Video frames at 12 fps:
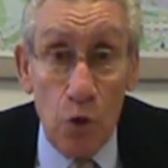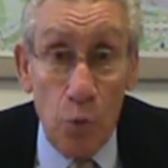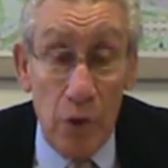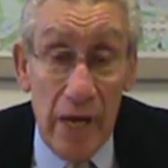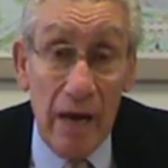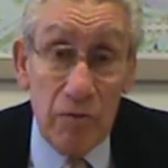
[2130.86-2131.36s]

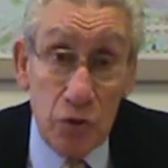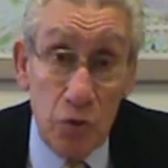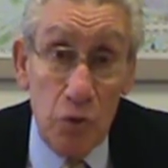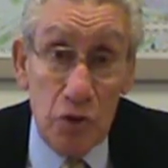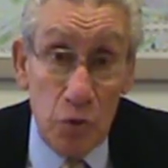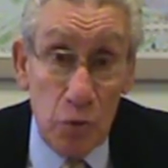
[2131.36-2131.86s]
We have
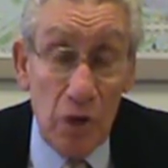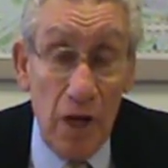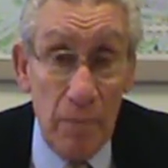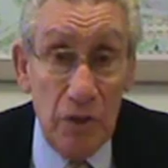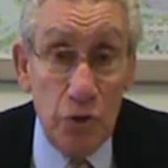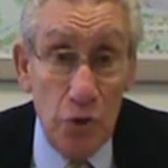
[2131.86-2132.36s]
students who will
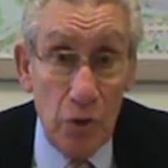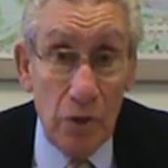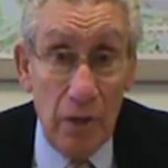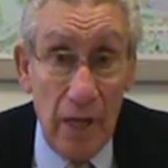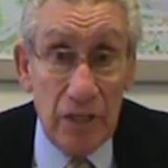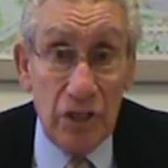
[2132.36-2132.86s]
come into your
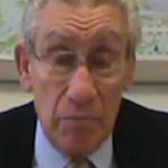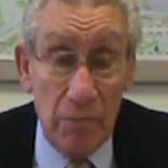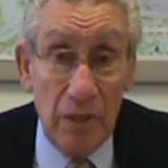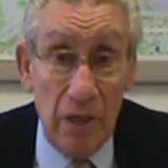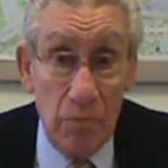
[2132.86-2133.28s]
class on Monday